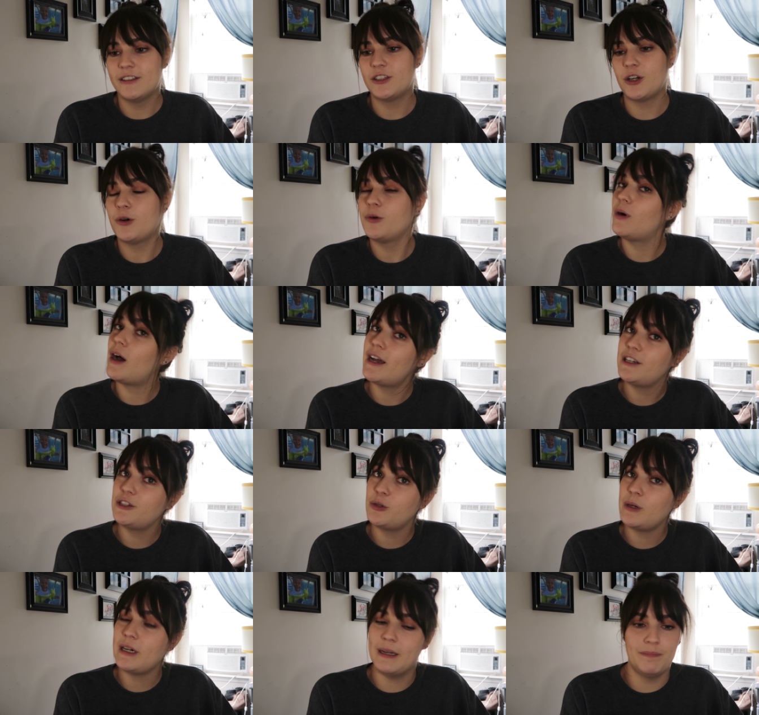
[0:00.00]
So I
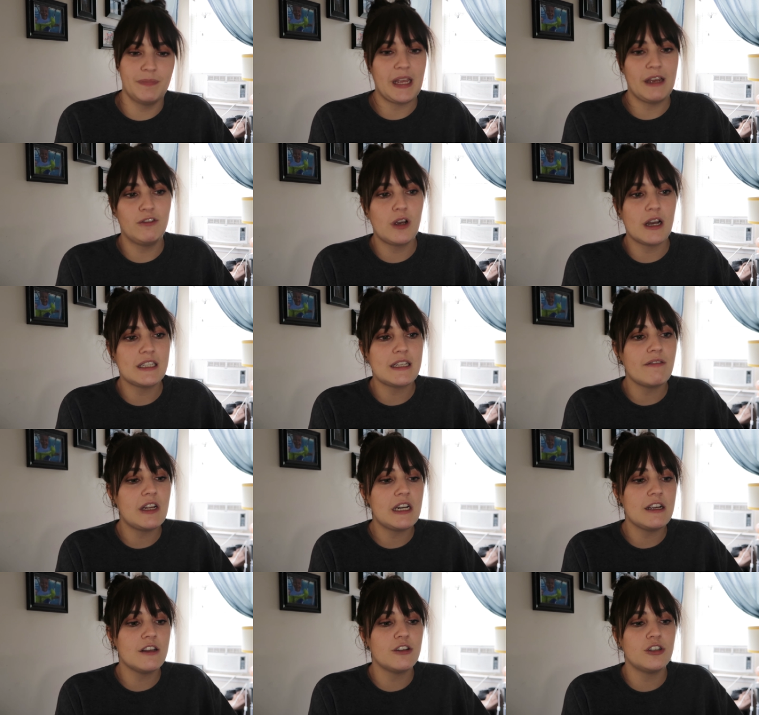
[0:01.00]
enjoy it. If you guys have
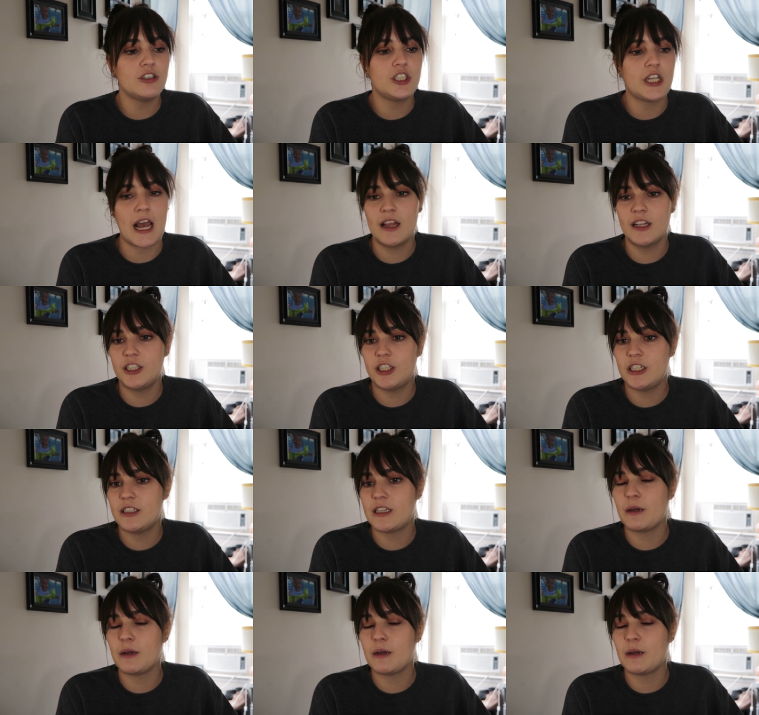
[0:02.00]
any other challenges,